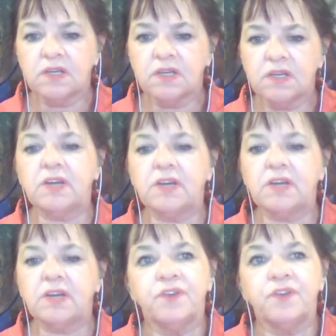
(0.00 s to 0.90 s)
Because
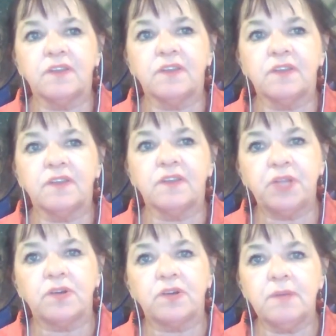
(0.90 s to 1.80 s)
for
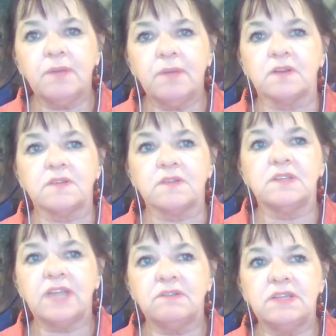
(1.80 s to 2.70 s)
pedocriminals,
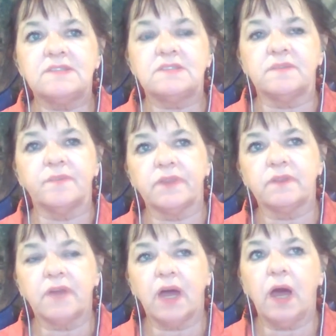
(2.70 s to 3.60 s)
there is,
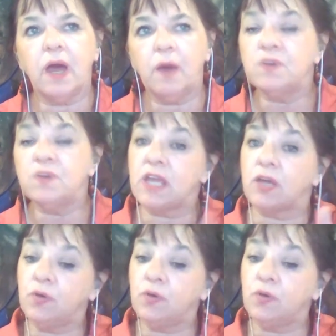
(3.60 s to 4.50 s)
I won't say a
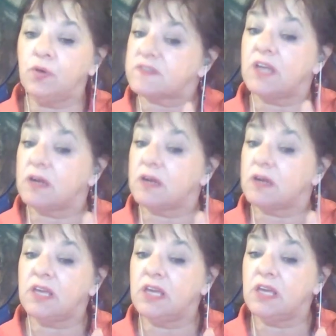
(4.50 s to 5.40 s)
cure because they are not
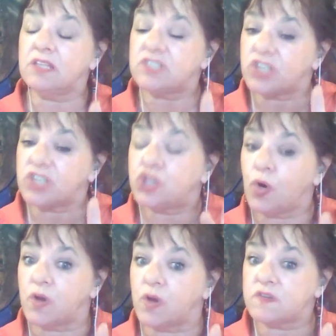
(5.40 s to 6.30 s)
ill, it's a choice.